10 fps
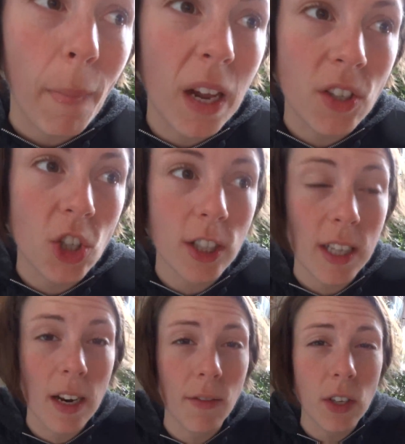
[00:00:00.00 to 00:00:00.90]
it's just
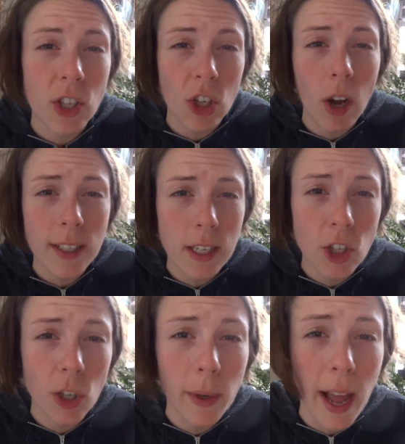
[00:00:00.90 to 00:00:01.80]
kind of the sauce
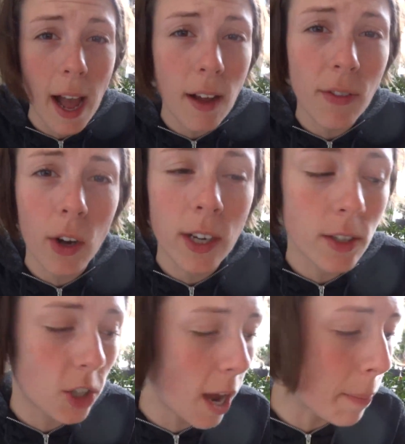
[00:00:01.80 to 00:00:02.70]
that you would have
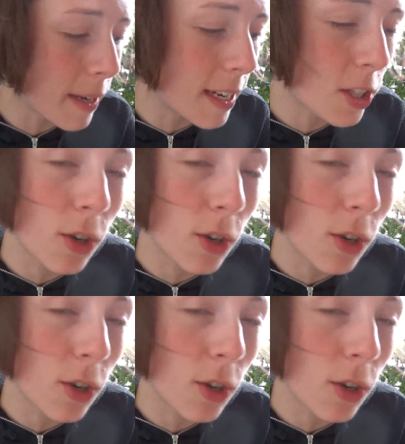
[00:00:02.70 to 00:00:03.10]
on Japanese